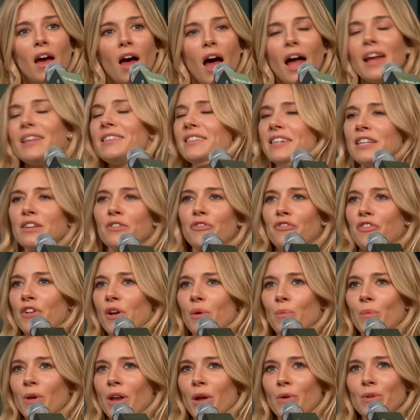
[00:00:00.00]
I did a
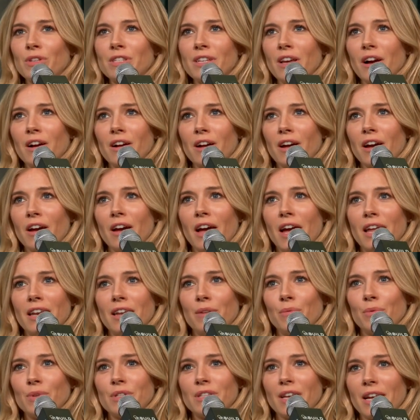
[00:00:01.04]
film when I was younger, and
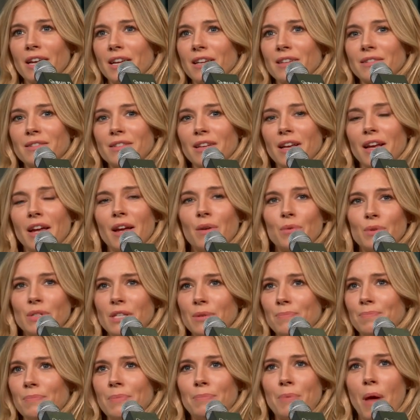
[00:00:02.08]
it was like
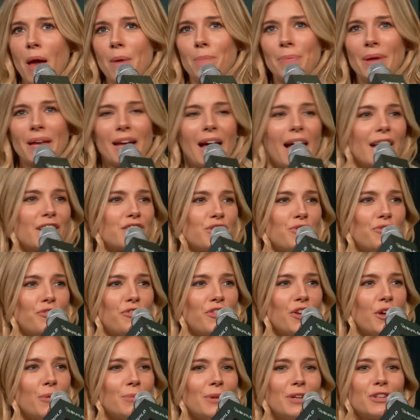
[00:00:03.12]
a big action
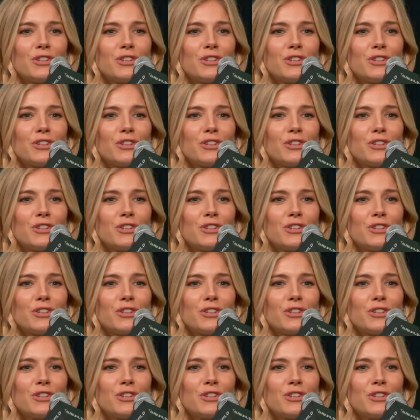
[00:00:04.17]
film,